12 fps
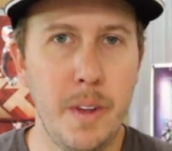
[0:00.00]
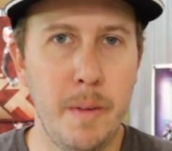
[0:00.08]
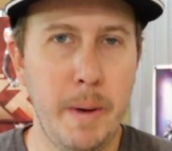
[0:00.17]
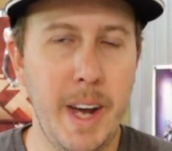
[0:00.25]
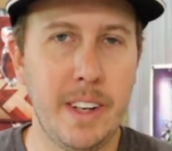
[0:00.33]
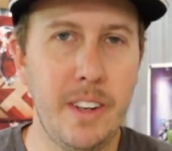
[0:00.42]

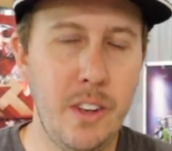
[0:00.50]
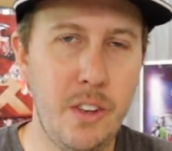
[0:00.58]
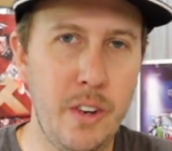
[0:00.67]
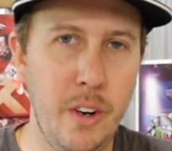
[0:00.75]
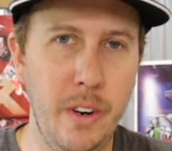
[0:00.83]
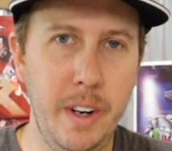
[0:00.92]
Back to the
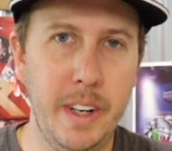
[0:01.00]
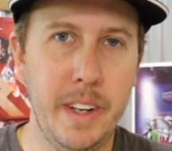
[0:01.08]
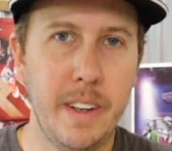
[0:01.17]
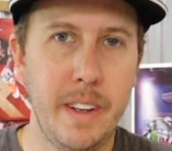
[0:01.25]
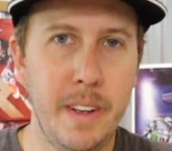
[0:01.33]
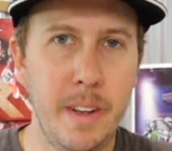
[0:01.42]
story.
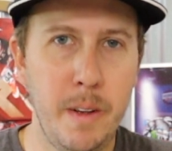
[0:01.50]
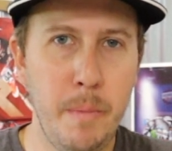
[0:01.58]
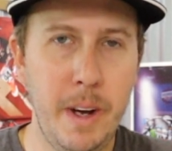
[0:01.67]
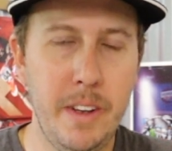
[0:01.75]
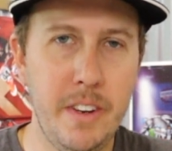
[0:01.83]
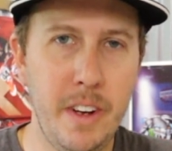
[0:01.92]

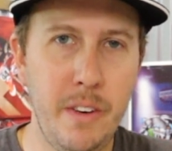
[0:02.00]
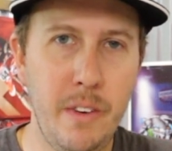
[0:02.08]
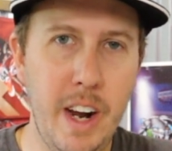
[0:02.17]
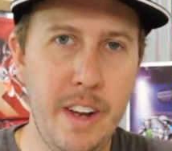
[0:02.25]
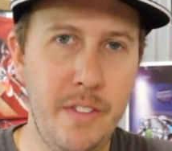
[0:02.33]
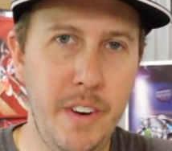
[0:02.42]
My son
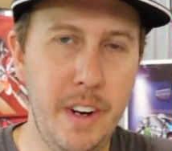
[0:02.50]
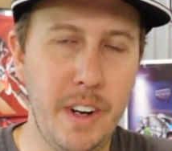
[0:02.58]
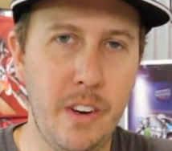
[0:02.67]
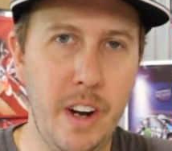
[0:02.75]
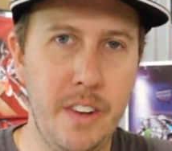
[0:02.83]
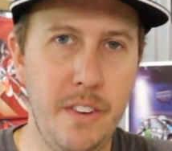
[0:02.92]
rides very
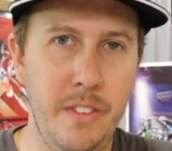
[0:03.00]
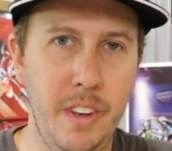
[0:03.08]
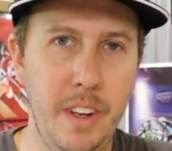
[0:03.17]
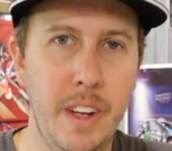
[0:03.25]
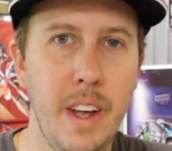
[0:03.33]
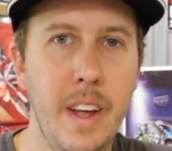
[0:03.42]

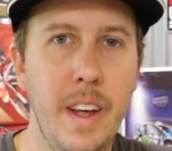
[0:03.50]
aggressively.